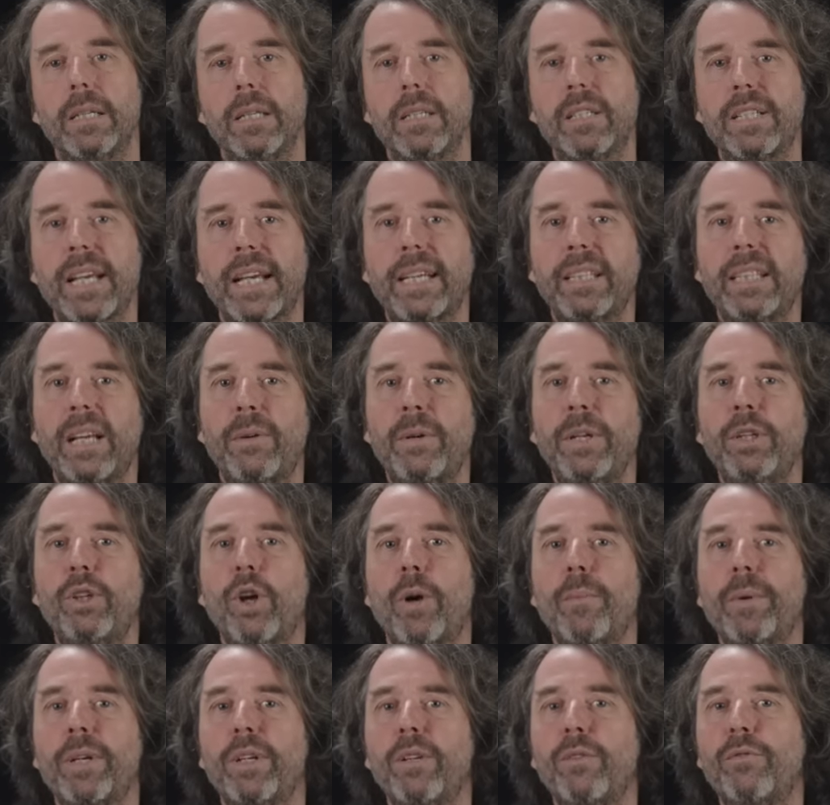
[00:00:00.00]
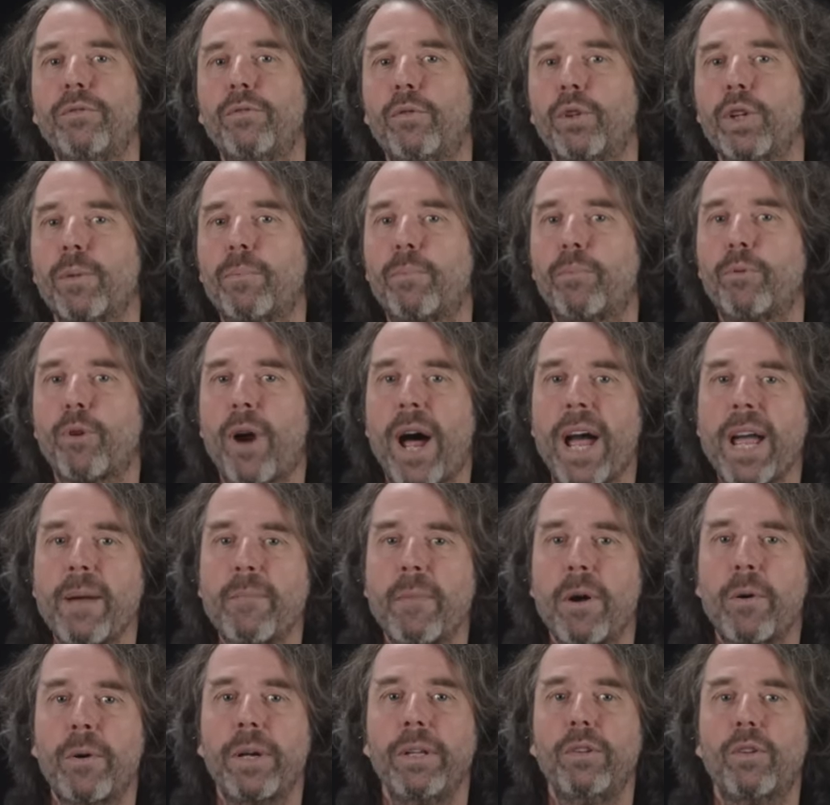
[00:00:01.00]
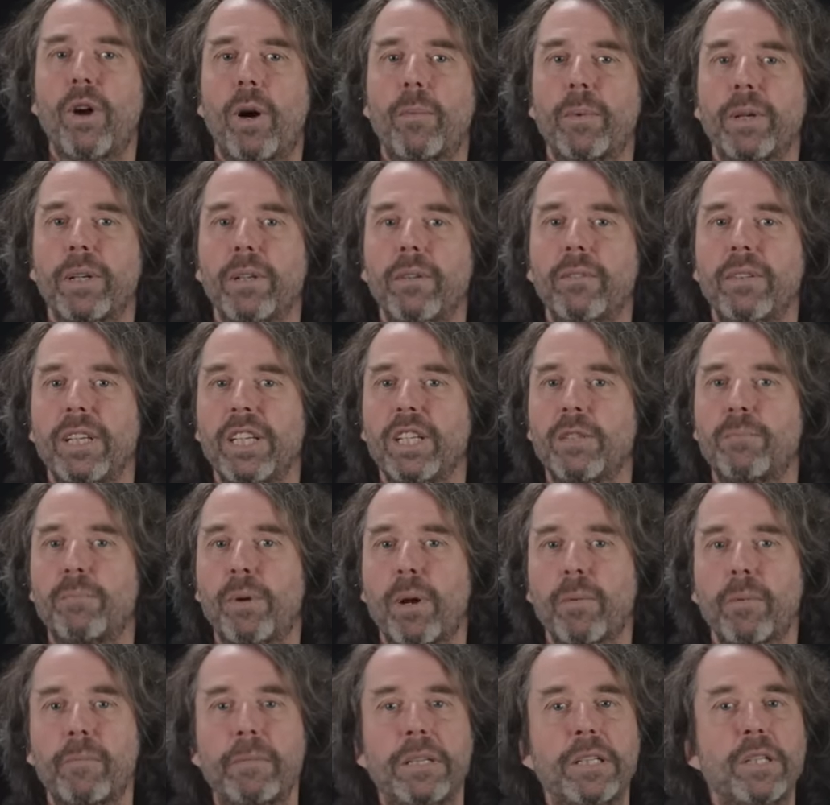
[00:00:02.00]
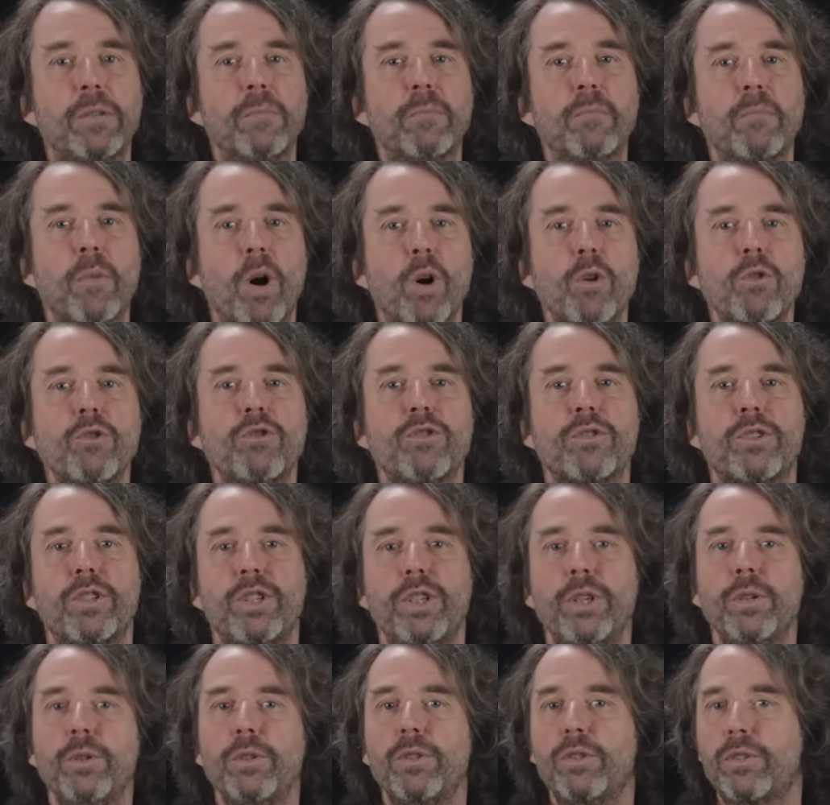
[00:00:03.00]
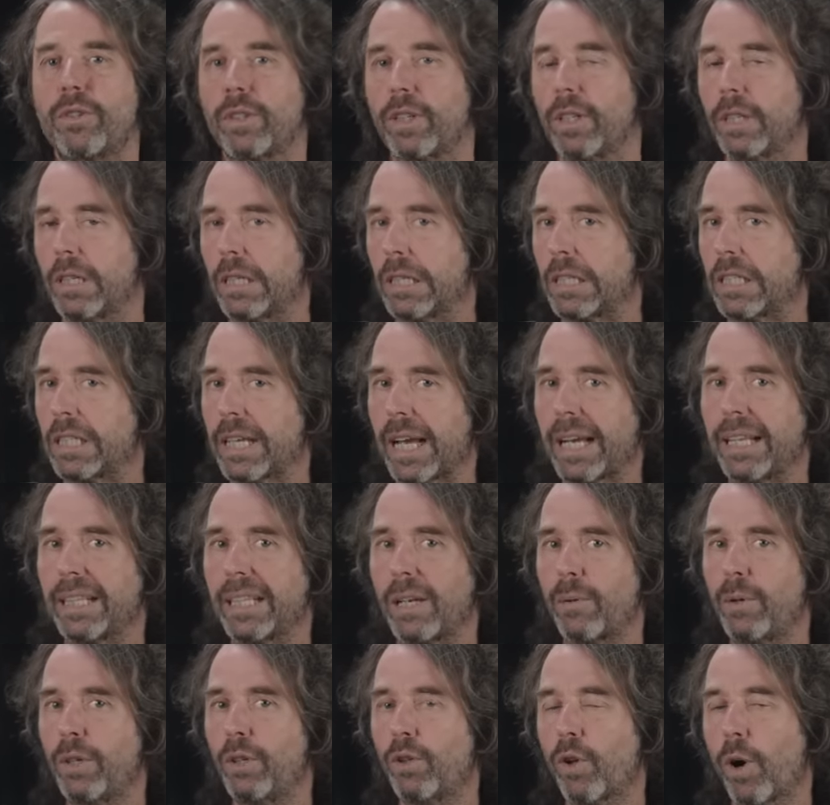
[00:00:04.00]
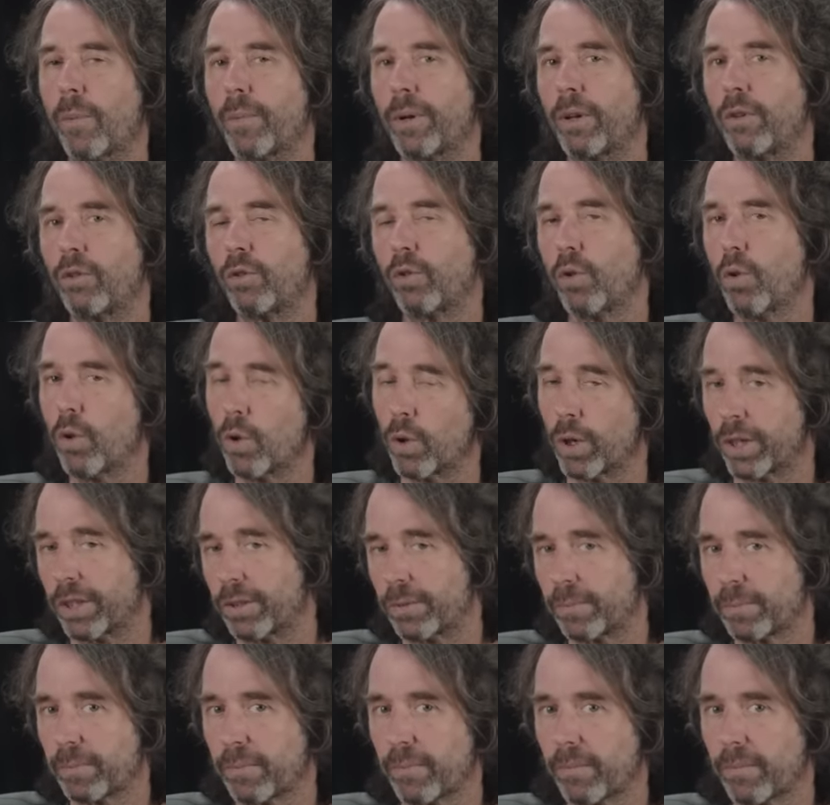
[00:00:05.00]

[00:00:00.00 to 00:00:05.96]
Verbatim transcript: The secondary dominant for the primary dominant is probably the most used uh, secondary dominant chord.